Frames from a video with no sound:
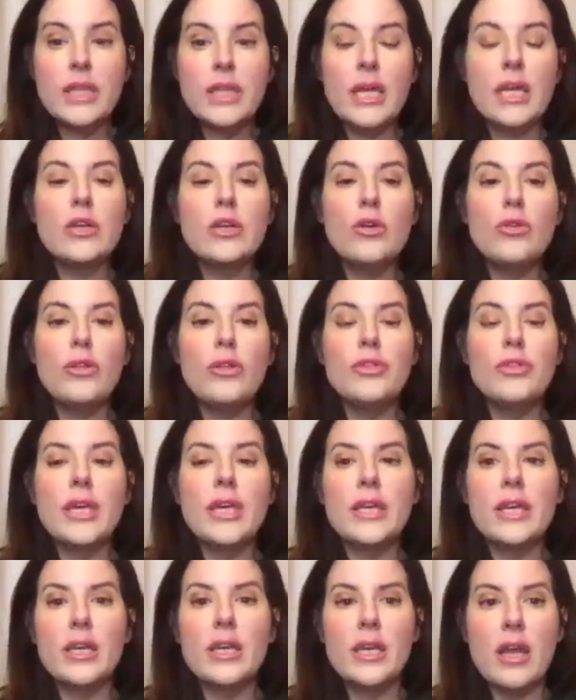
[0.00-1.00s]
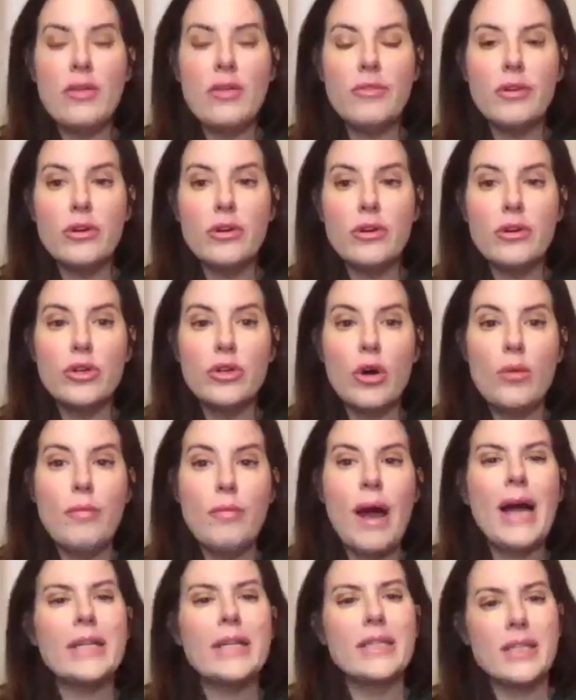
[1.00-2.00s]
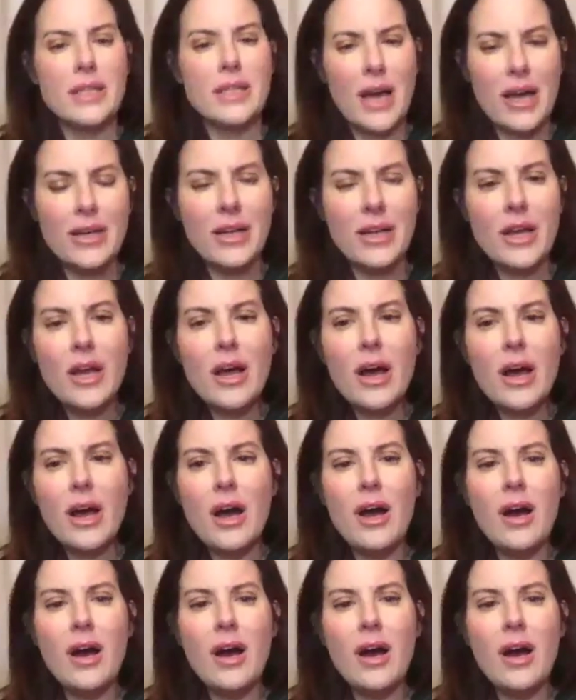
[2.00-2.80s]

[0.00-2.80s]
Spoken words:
But they know that they can never go back to that.